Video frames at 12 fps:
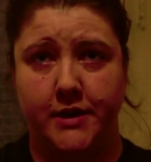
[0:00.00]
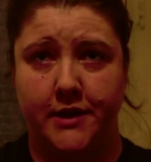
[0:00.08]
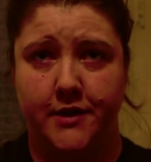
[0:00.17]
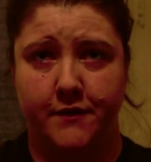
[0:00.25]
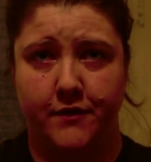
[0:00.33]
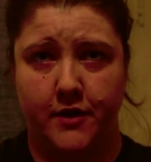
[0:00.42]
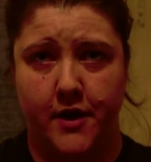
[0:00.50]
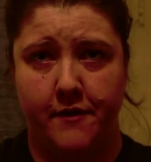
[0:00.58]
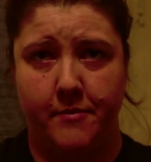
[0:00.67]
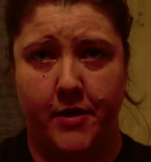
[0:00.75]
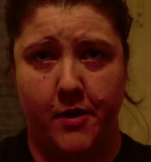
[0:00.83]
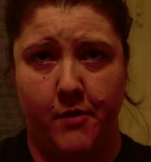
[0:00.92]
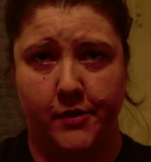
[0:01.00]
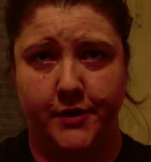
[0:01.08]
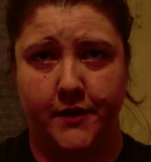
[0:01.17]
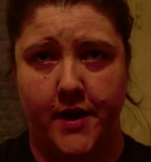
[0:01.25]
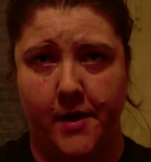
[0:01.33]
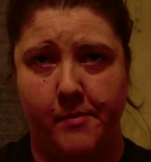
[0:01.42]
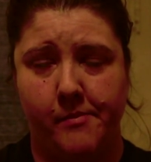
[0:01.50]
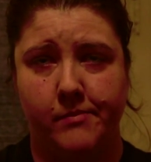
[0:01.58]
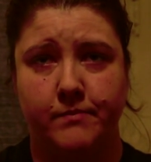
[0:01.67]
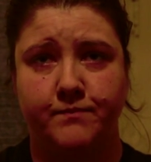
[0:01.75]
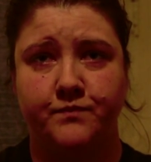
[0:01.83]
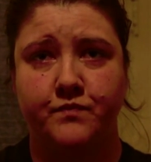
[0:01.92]
would do anything for love, but I won't do that.
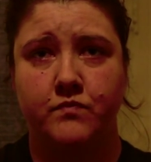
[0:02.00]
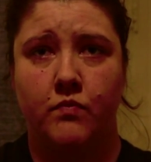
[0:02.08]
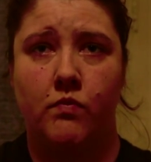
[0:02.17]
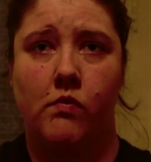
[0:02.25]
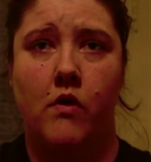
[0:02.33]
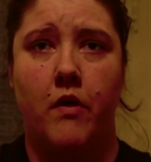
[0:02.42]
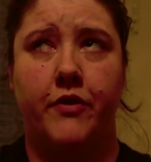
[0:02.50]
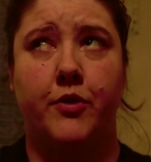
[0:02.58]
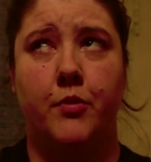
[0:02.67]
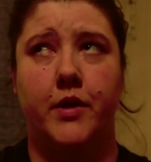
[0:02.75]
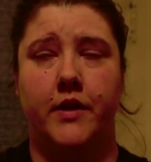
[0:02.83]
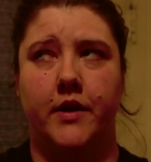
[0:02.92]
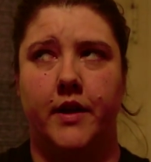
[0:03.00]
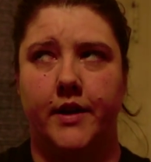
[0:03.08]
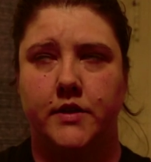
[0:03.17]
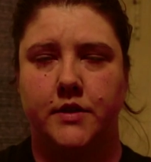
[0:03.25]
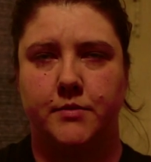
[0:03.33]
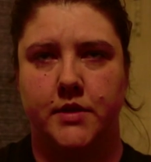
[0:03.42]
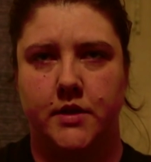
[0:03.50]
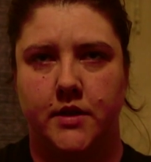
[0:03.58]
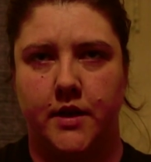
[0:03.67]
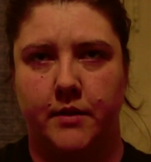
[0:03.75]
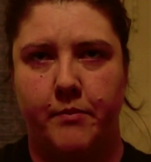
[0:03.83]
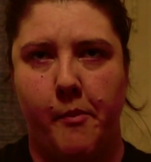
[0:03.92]
So really like
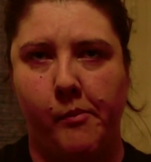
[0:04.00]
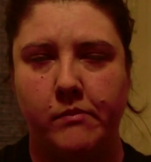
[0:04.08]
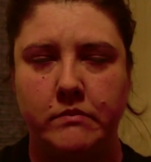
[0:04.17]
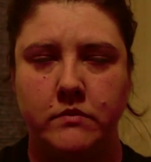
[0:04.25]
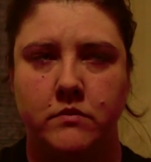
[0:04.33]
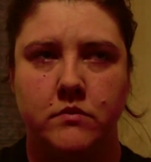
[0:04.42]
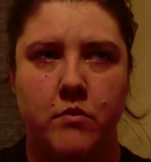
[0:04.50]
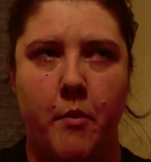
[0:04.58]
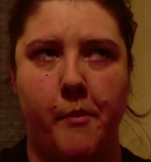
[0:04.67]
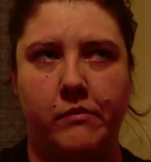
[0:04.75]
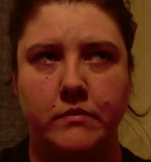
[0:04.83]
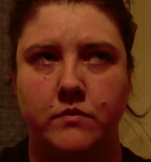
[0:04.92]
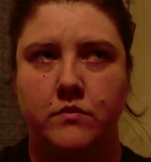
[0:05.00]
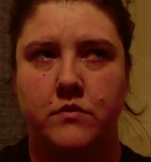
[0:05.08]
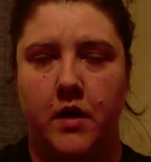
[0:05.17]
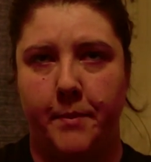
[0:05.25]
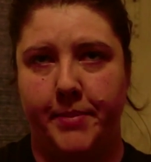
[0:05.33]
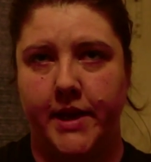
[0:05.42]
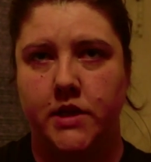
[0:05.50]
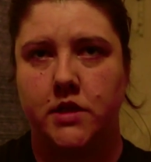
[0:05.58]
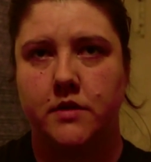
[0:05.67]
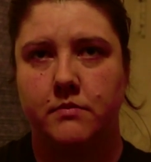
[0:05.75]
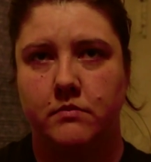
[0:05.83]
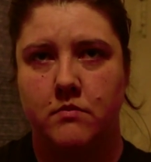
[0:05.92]
something like a
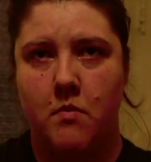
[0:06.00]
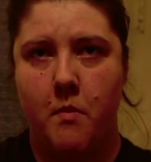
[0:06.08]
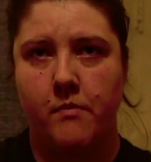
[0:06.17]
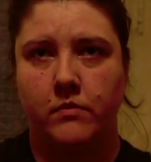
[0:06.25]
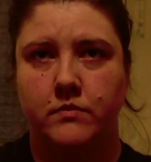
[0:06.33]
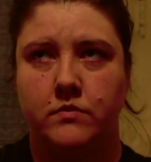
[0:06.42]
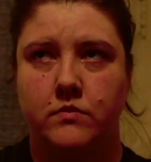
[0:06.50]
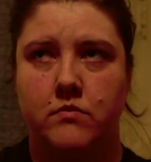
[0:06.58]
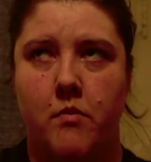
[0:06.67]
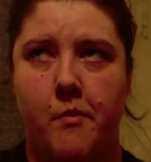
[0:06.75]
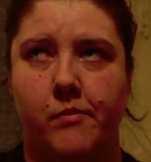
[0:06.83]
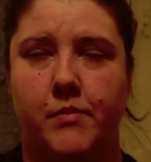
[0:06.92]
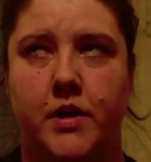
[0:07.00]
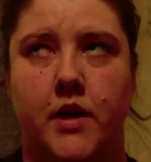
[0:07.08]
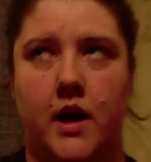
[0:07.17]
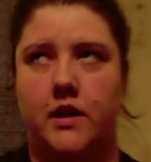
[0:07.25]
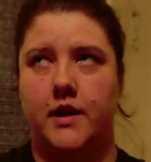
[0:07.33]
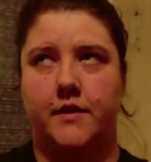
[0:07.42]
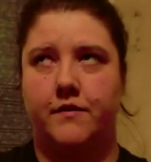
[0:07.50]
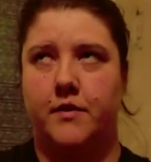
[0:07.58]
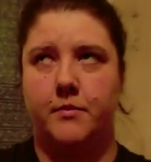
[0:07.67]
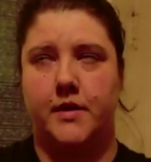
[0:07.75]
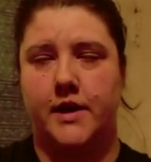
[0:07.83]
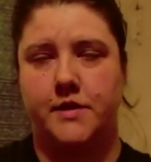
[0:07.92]
beast, but not like
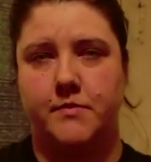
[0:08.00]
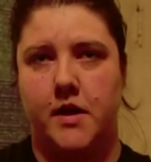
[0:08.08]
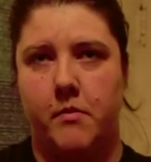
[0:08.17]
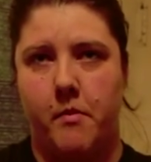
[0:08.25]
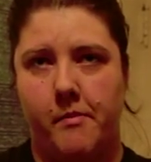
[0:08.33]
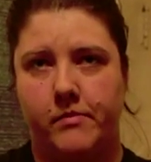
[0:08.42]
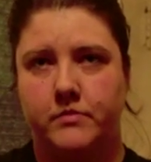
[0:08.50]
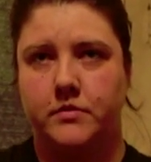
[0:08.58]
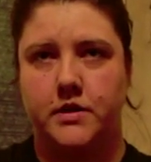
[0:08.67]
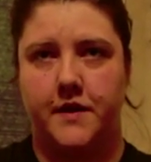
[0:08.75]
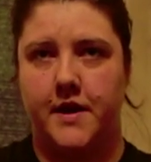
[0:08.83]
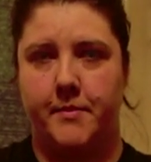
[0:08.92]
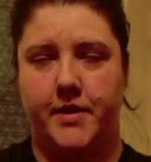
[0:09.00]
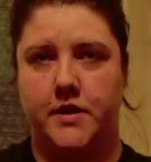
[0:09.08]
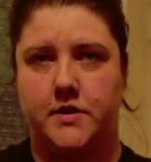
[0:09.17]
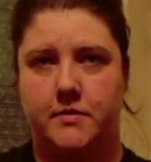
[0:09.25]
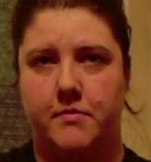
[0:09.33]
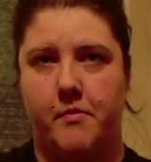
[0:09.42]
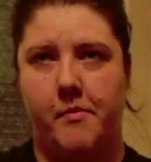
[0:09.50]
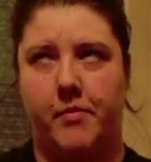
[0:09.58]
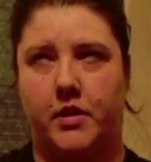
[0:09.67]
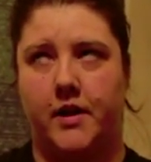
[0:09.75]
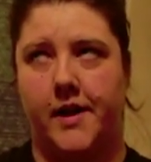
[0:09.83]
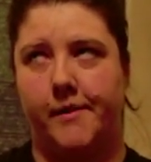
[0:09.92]
from X-Men, not that beast,
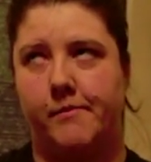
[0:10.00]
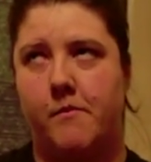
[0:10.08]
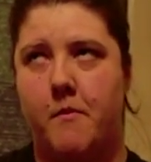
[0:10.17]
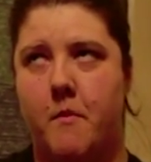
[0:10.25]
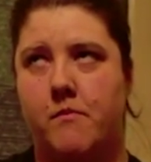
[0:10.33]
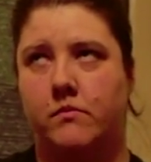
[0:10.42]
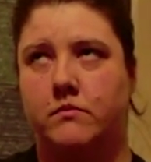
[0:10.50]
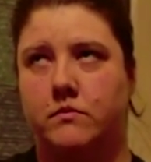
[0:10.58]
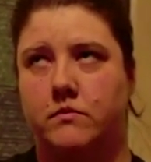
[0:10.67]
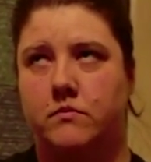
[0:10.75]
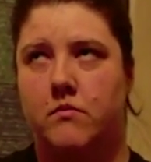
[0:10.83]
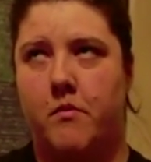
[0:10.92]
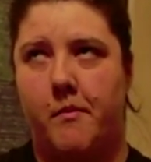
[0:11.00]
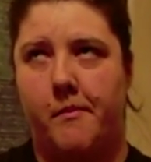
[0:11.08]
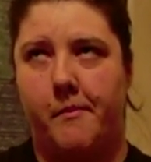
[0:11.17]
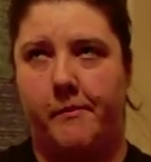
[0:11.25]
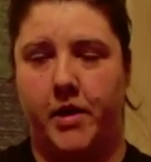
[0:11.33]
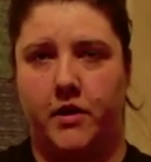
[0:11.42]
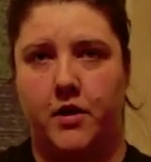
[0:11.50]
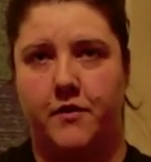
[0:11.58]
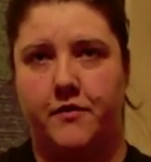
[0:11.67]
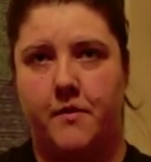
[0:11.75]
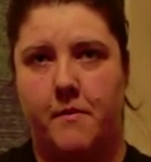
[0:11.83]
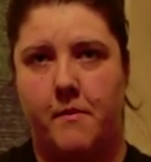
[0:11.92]
but like
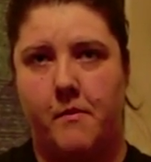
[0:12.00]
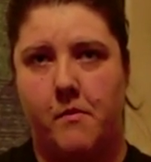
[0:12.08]
Meatloaf.